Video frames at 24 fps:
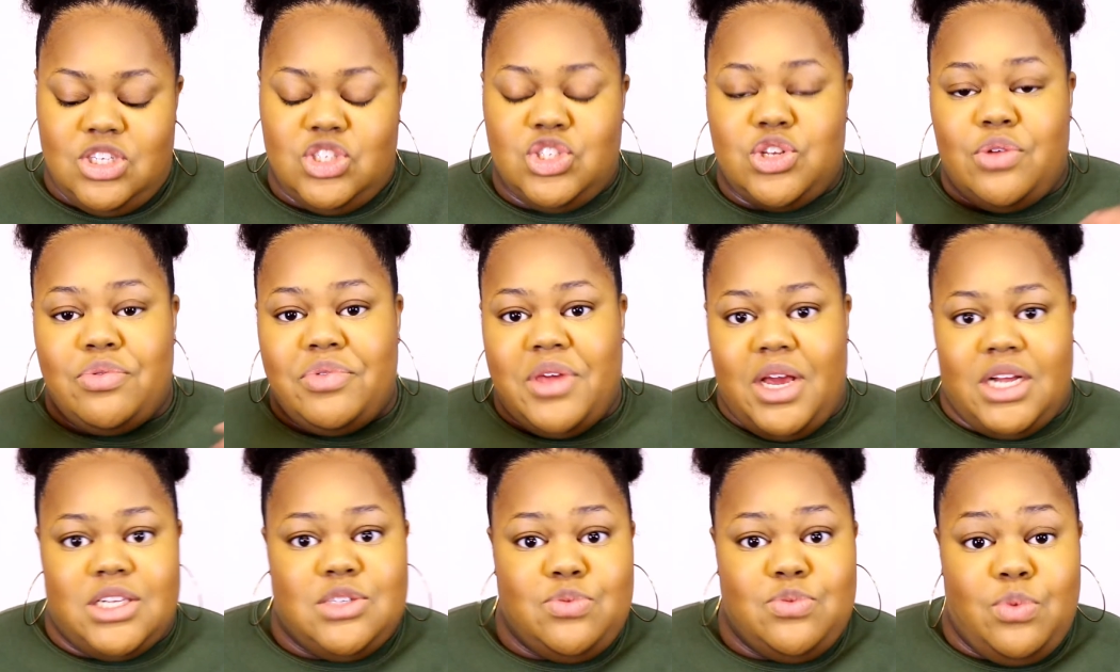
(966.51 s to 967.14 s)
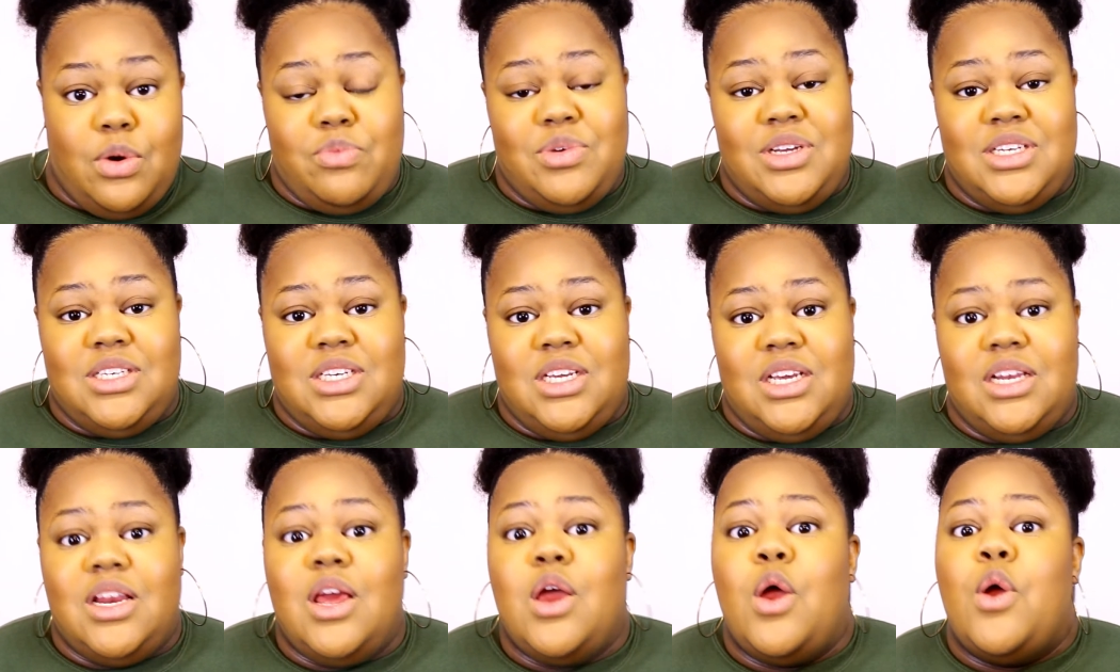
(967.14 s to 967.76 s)
So that's what we
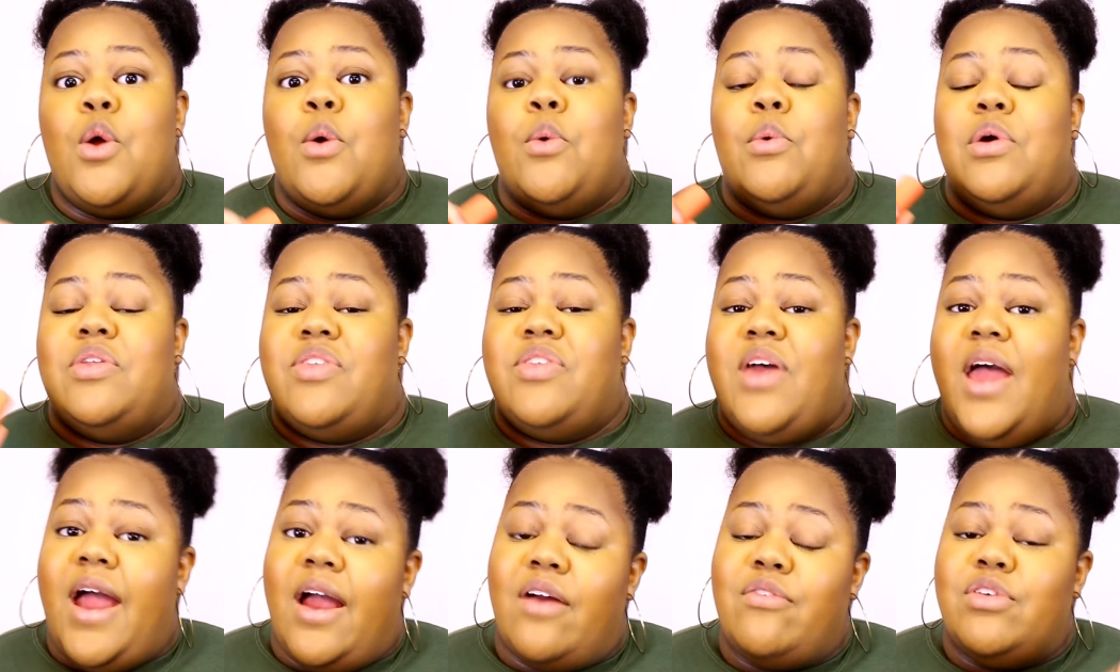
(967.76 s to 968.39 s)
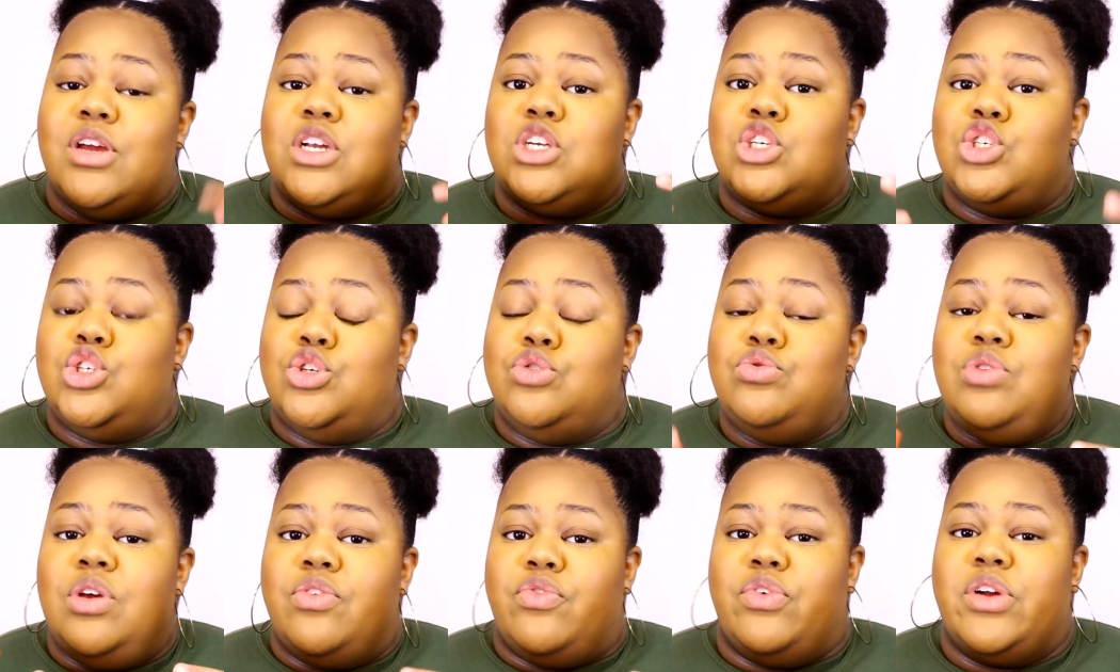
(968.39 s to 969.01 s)
did with having
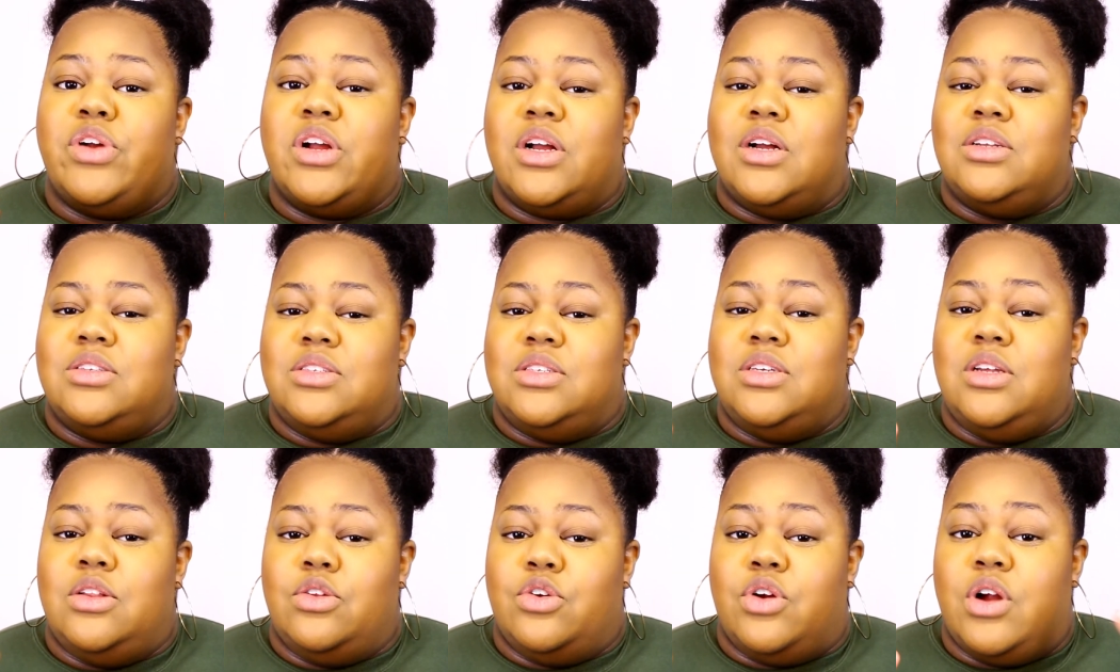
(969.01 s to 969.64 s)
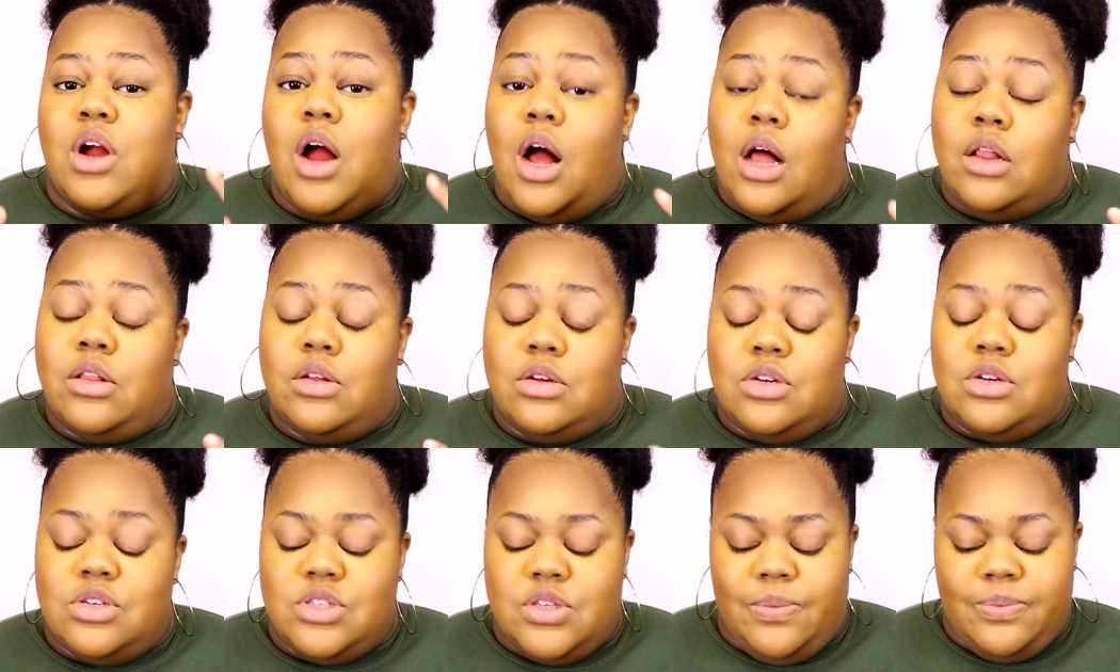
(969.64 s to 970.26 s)
two different concealer
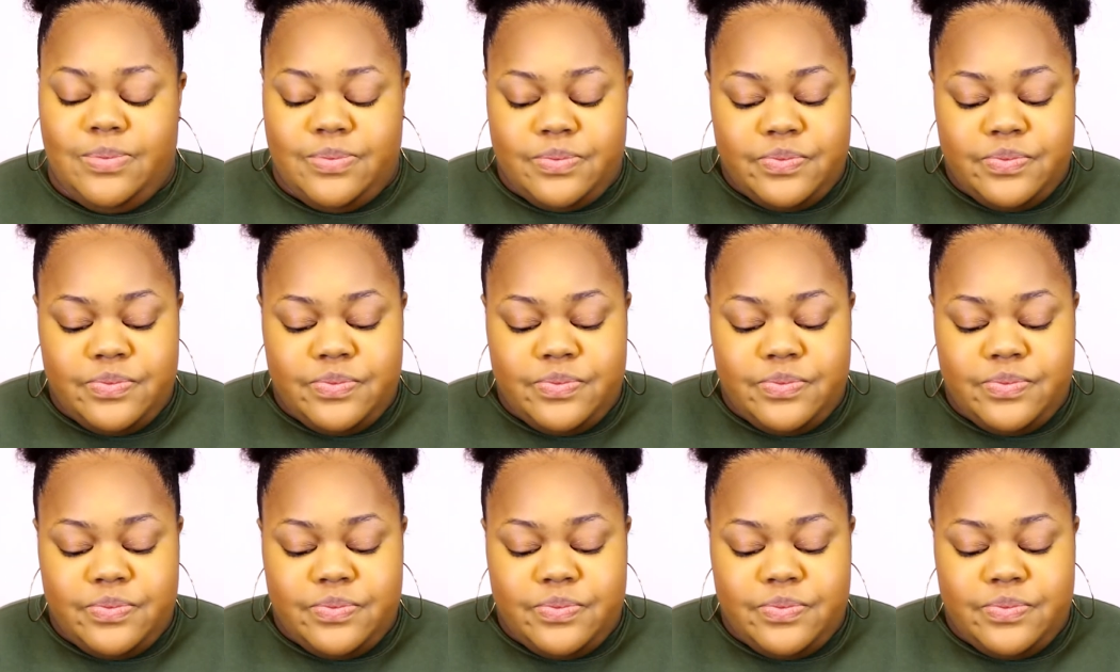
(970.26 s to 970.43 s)
colors.